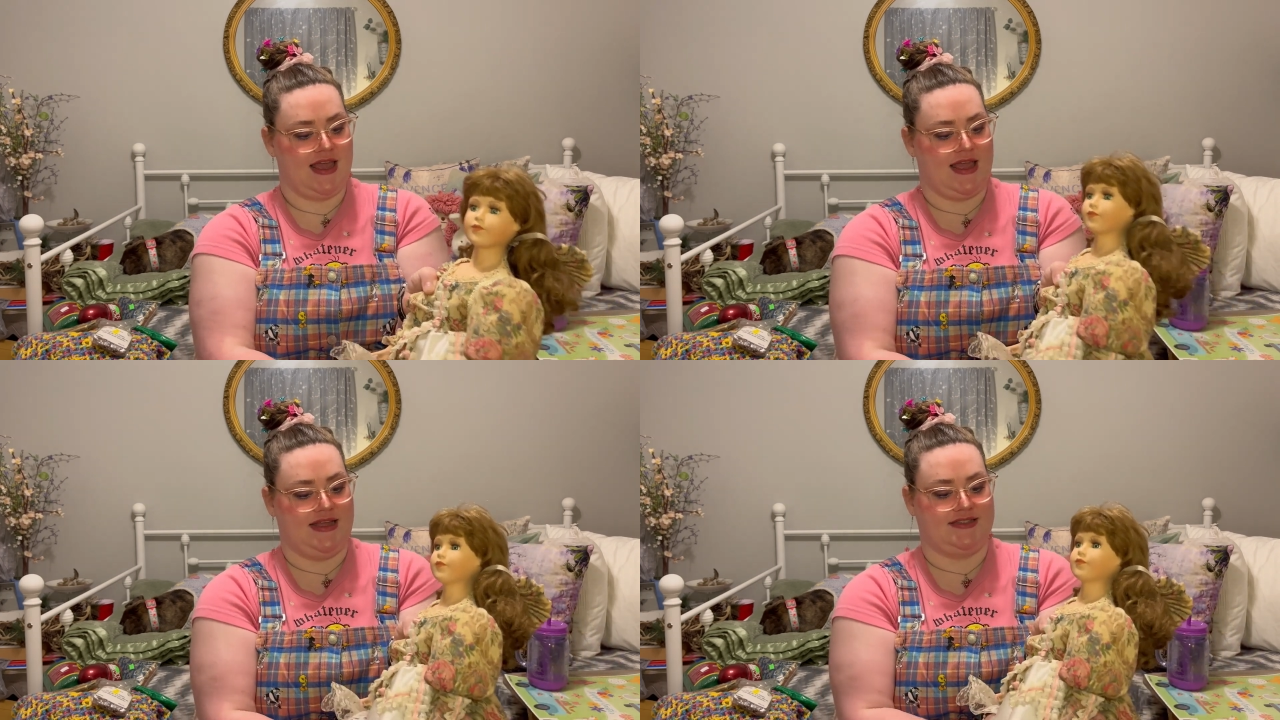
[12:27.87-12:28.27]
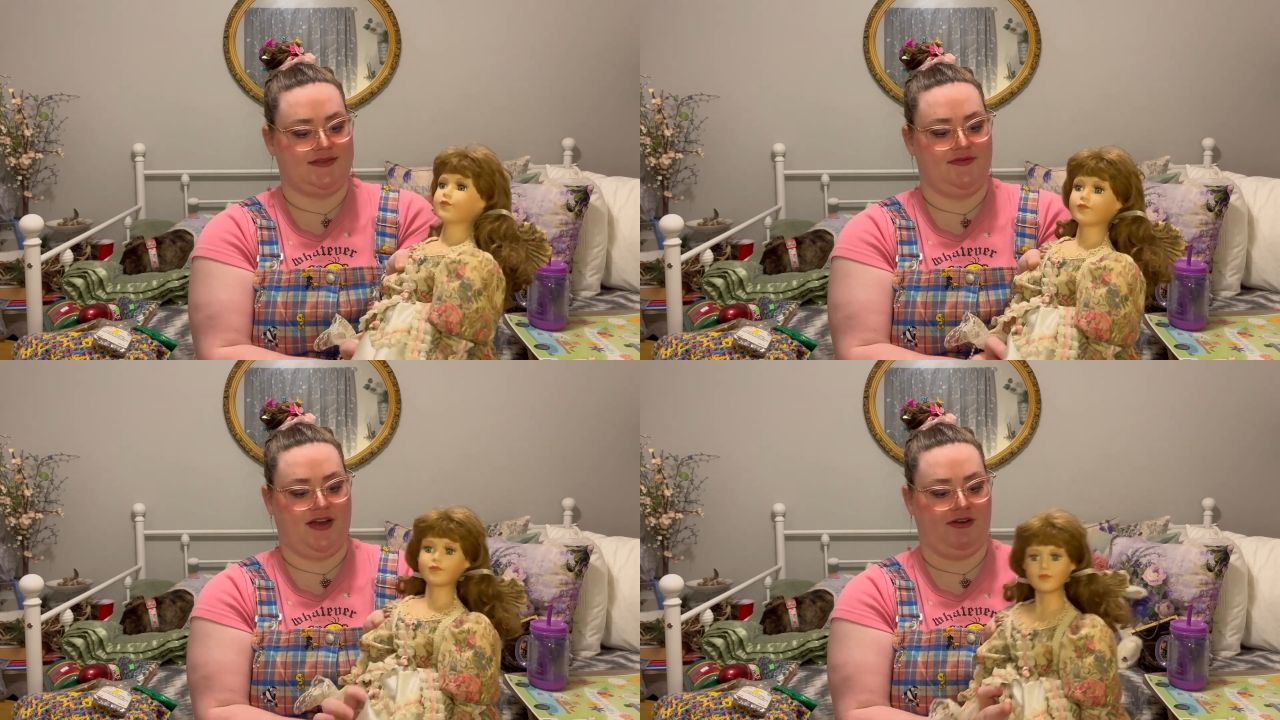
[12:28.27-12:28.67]
It's
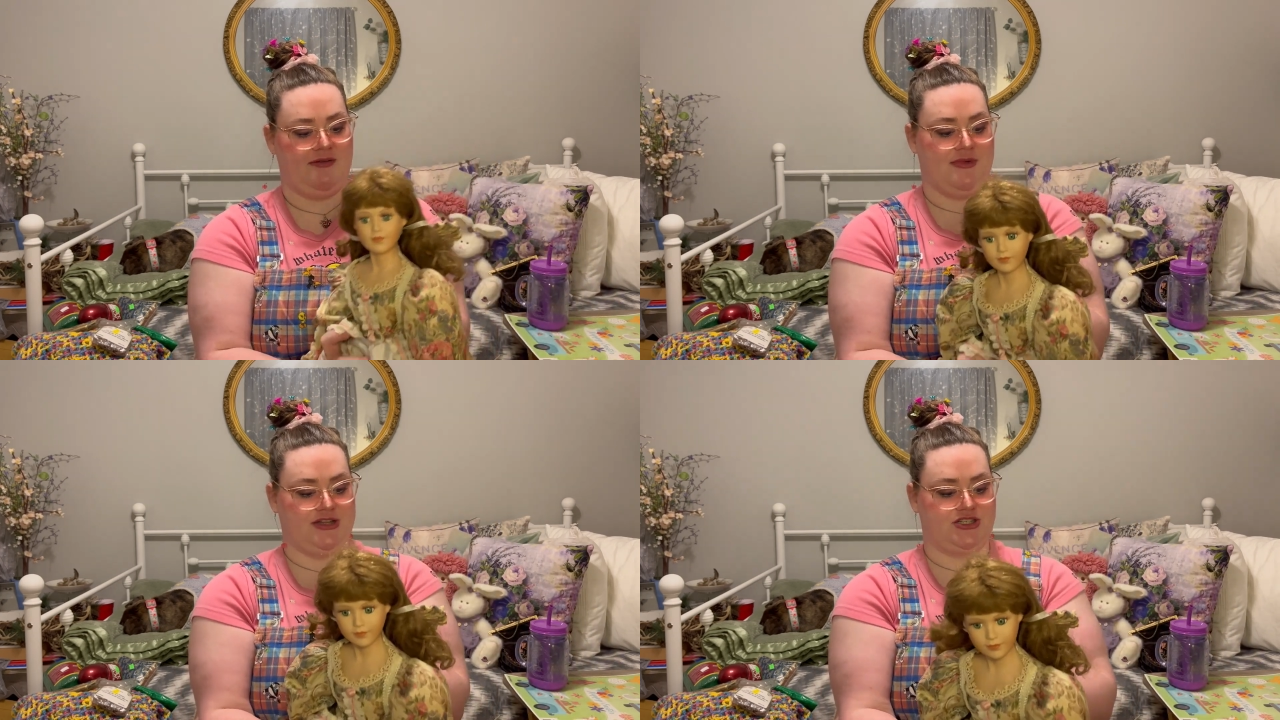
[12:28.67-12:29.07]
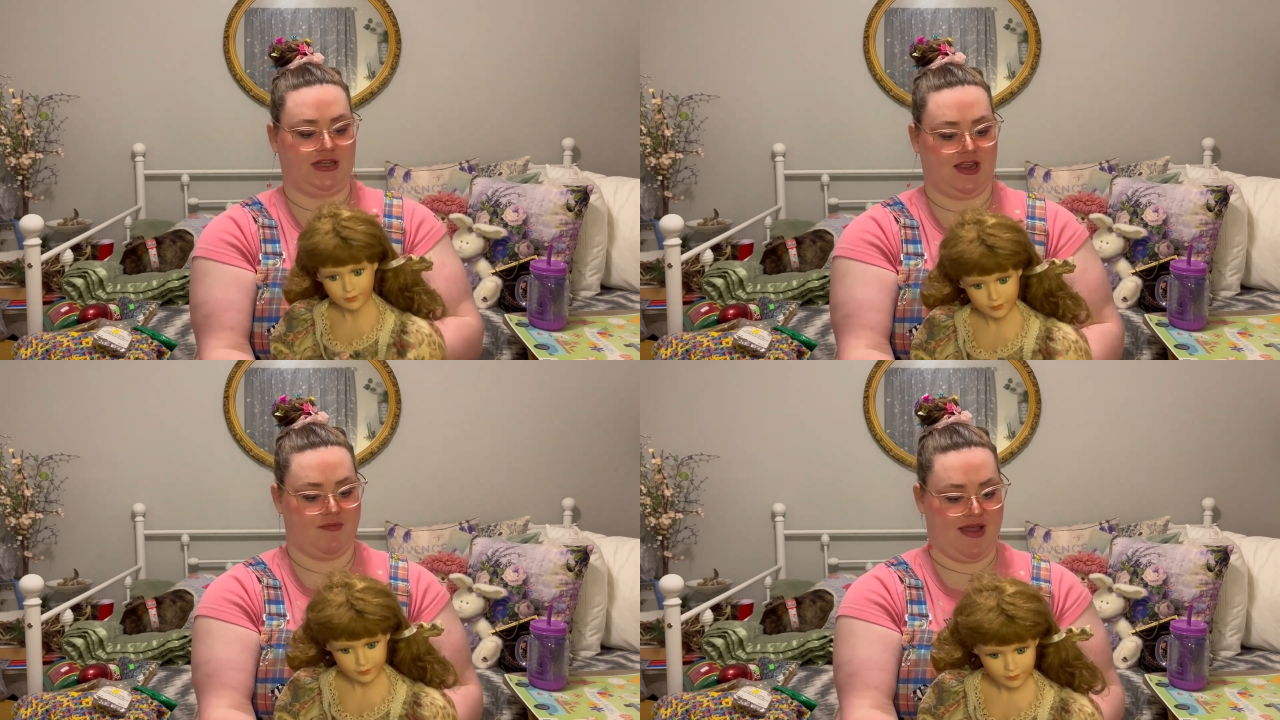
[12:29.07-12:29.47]
very much
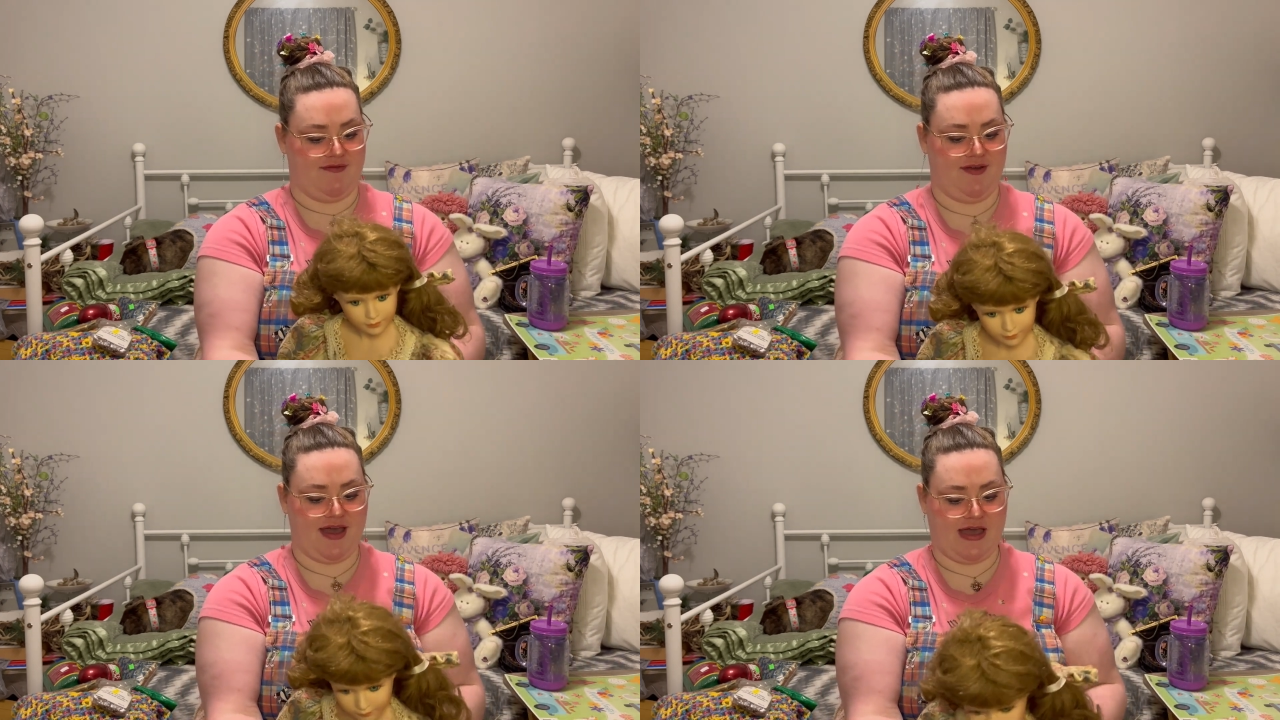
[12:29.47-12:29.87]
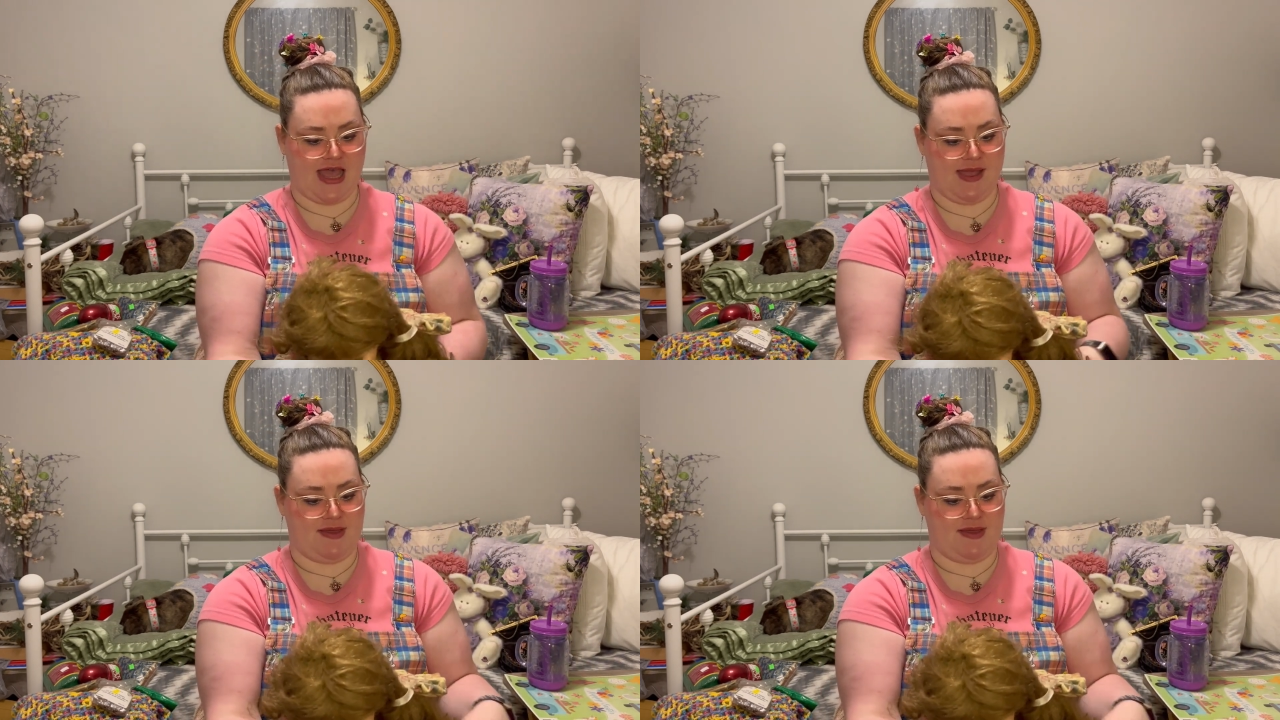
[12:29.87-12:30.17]
like my vibe.